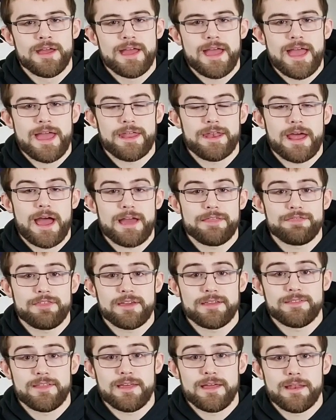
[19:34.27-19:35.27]
And I
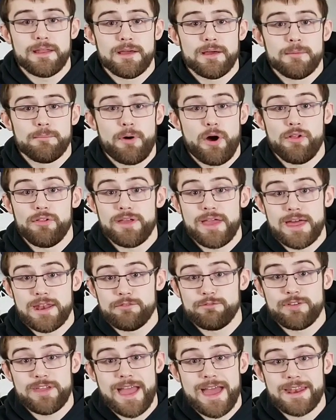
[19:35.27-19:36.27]
think that Polyana
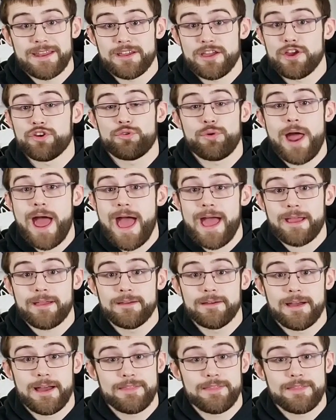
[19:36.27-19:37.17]
Viana can crack.